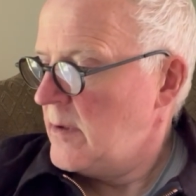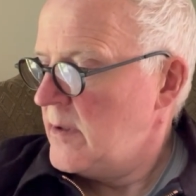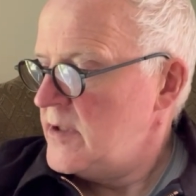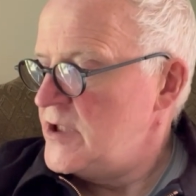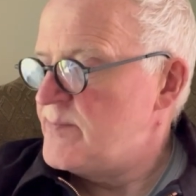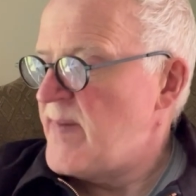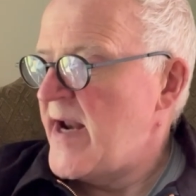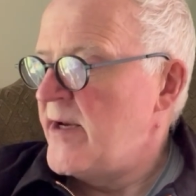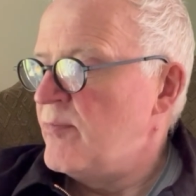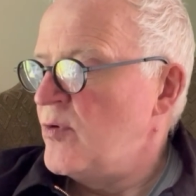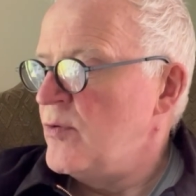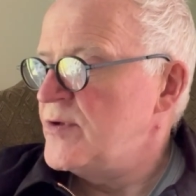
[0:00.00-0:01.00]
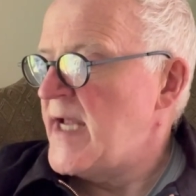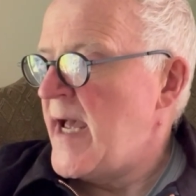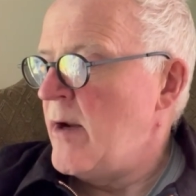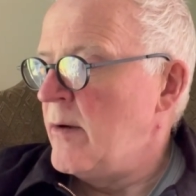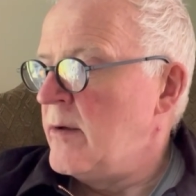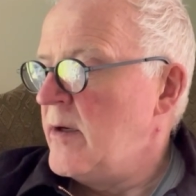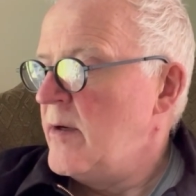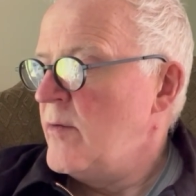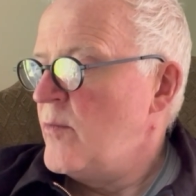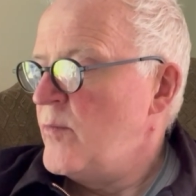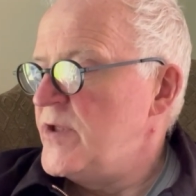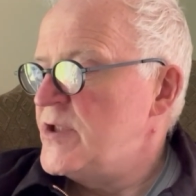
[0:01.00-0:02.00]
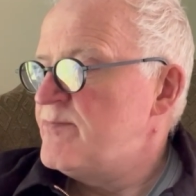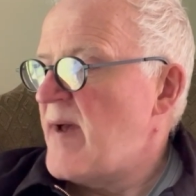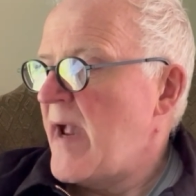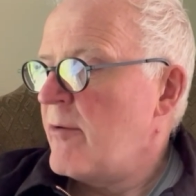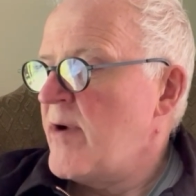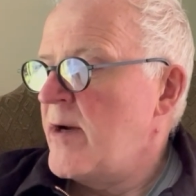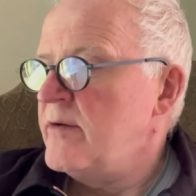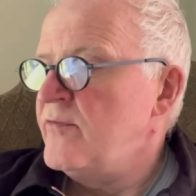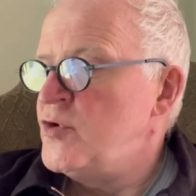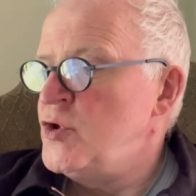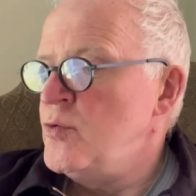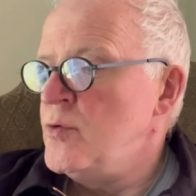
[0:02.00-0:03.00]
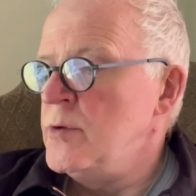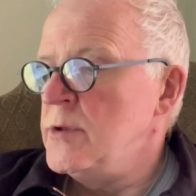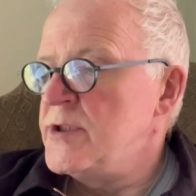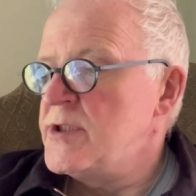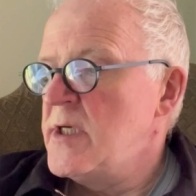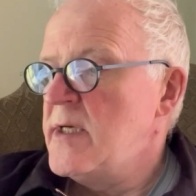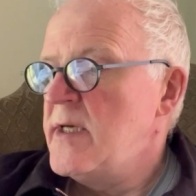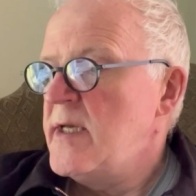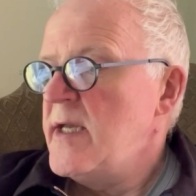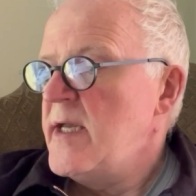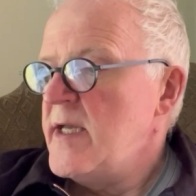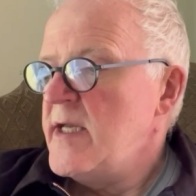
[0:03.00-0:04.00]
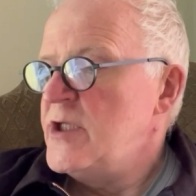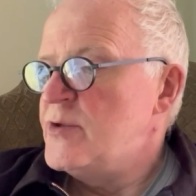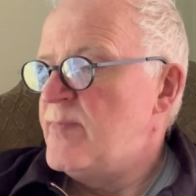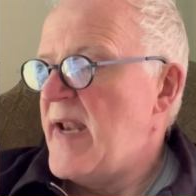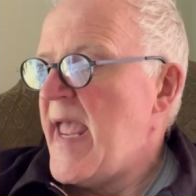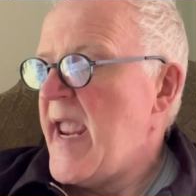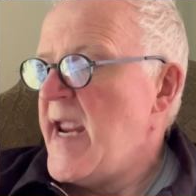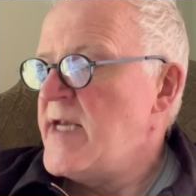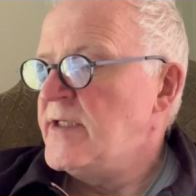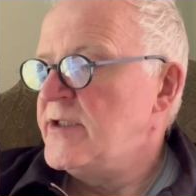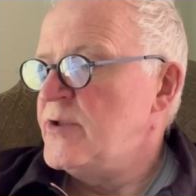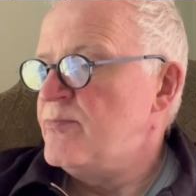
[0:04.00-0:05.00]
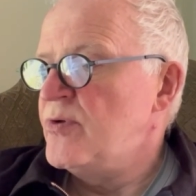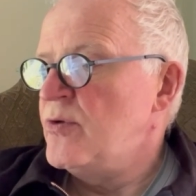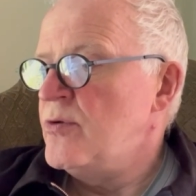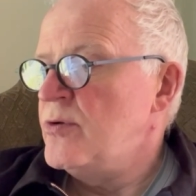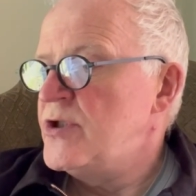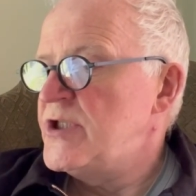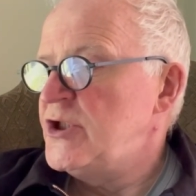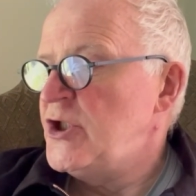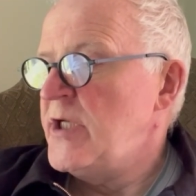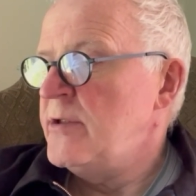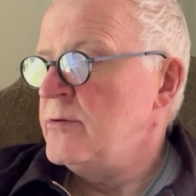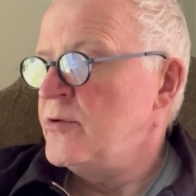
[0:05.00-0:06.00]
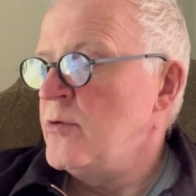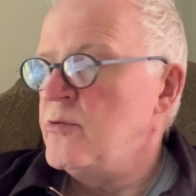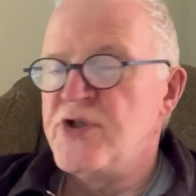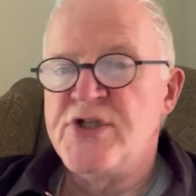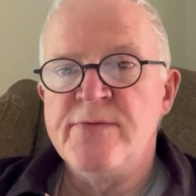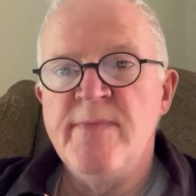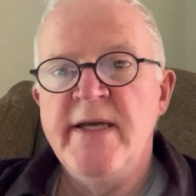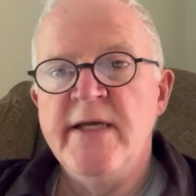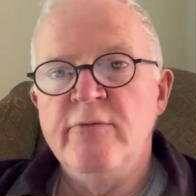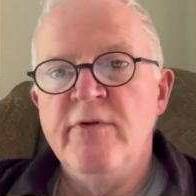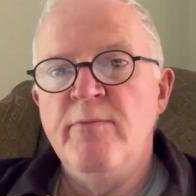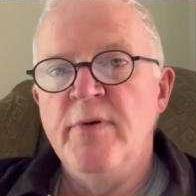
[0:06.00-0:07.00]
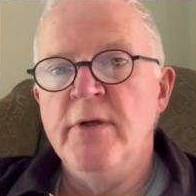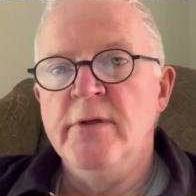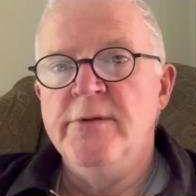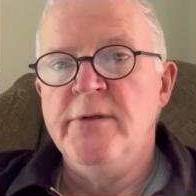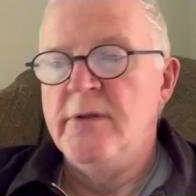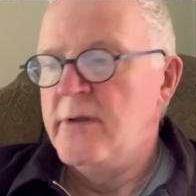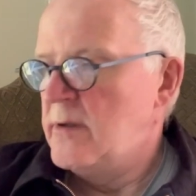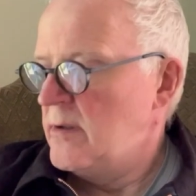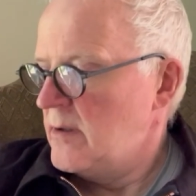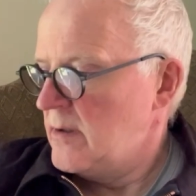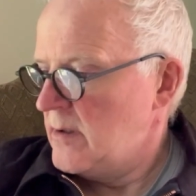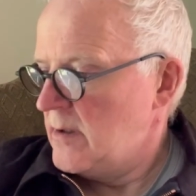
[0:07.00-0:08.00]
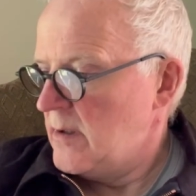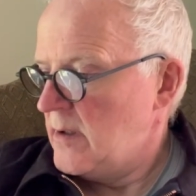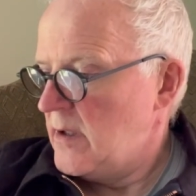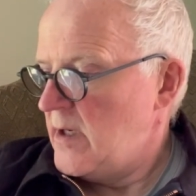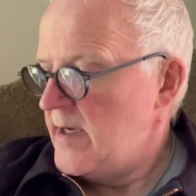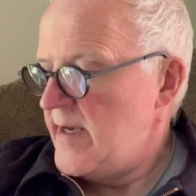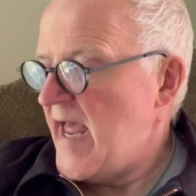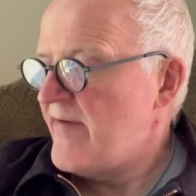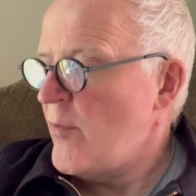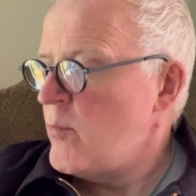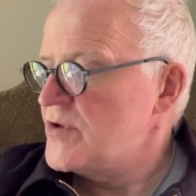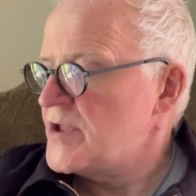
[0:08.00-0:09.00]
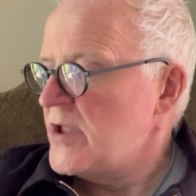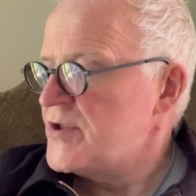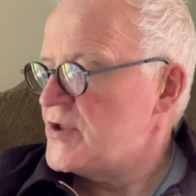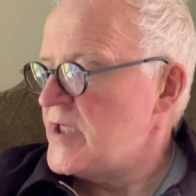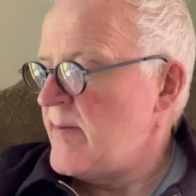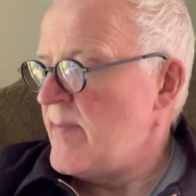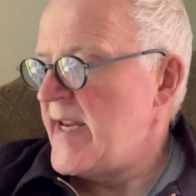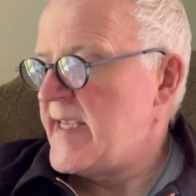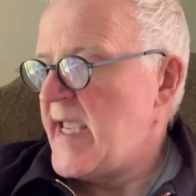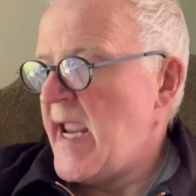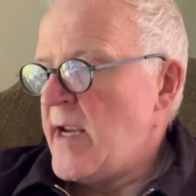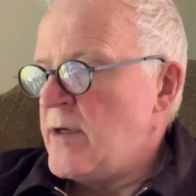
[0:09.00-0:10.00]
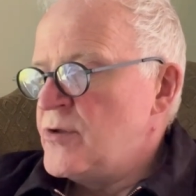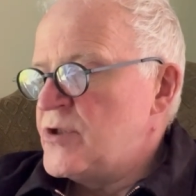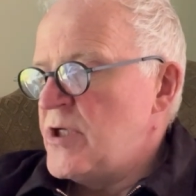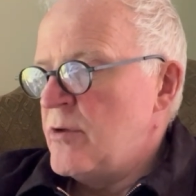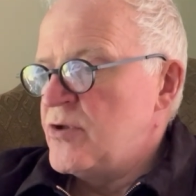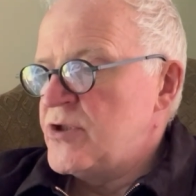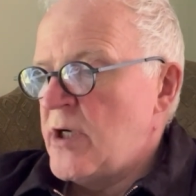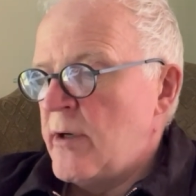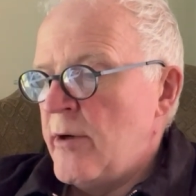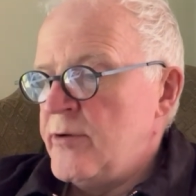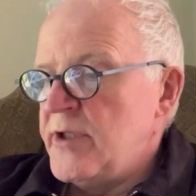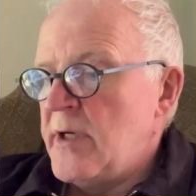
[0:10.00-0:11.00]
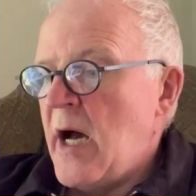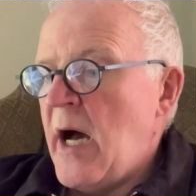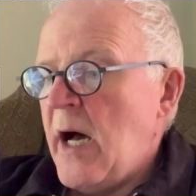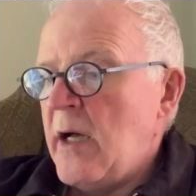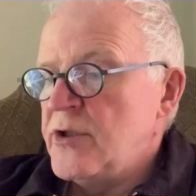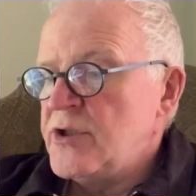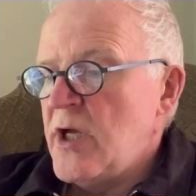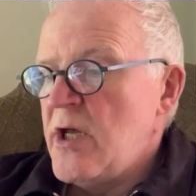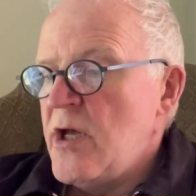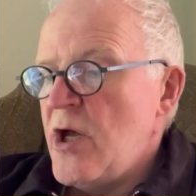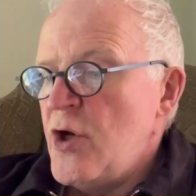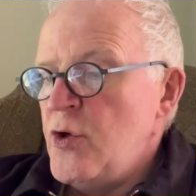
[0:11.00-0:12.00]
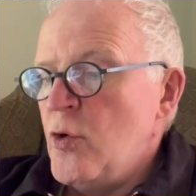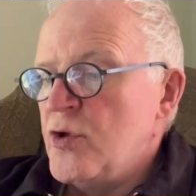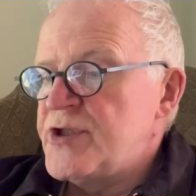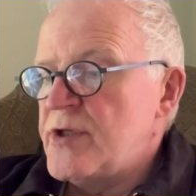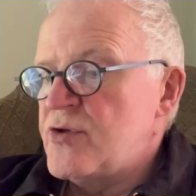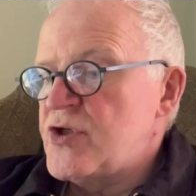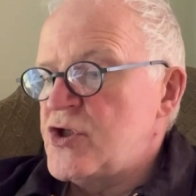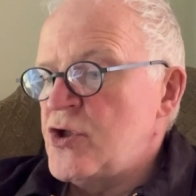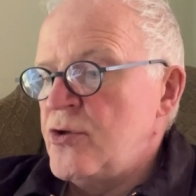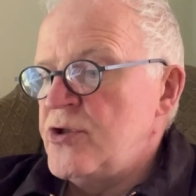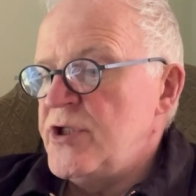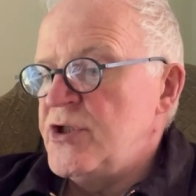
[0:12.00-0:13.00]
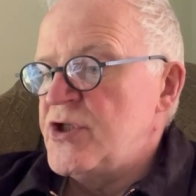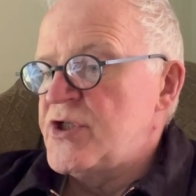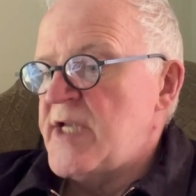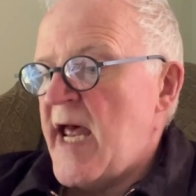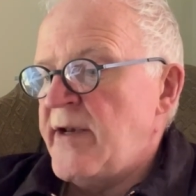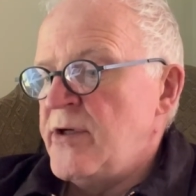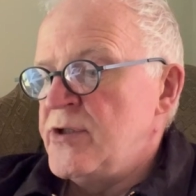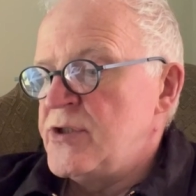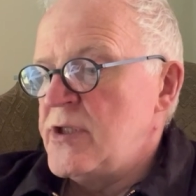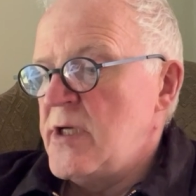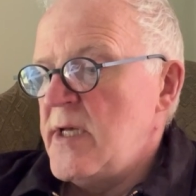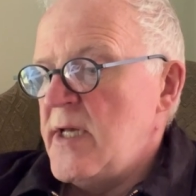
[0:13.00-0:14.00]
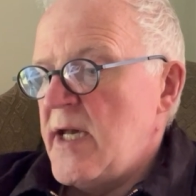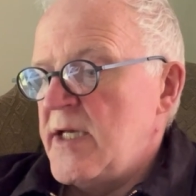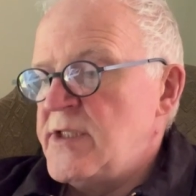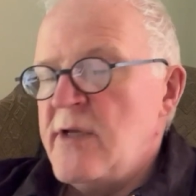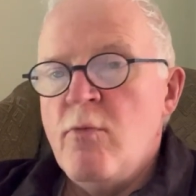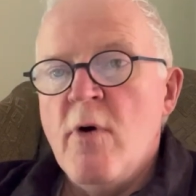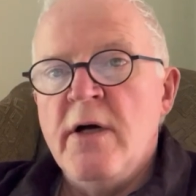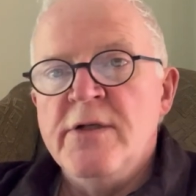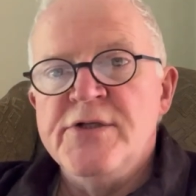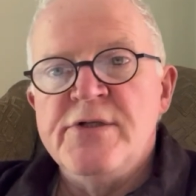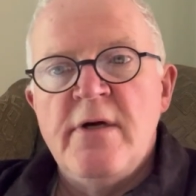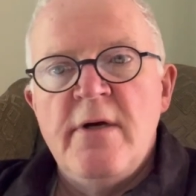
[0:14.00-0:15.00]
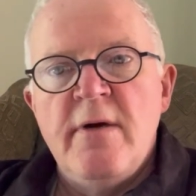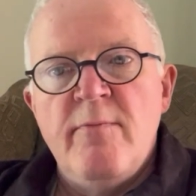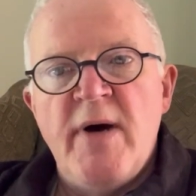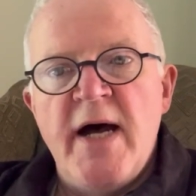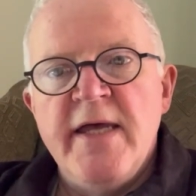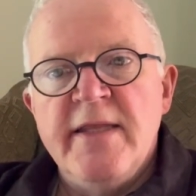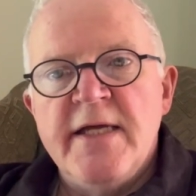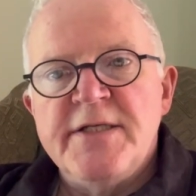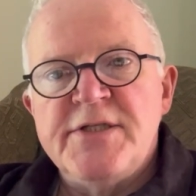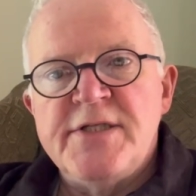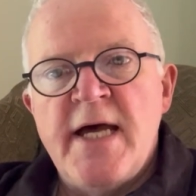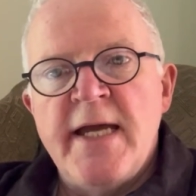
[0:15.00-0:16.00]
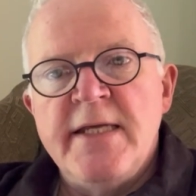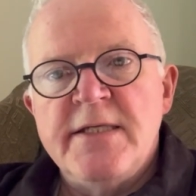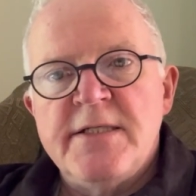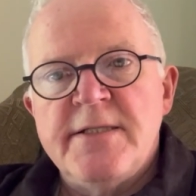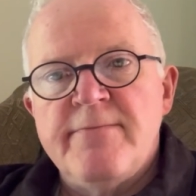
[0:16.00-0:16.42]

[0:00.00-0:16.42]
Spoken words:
His banner brought down, with its background of jewels, his blade and his broad shield all smeared with blood. Never was our seemly king so sorrowed in heart, nor so stunned into sadness as he was by that sight.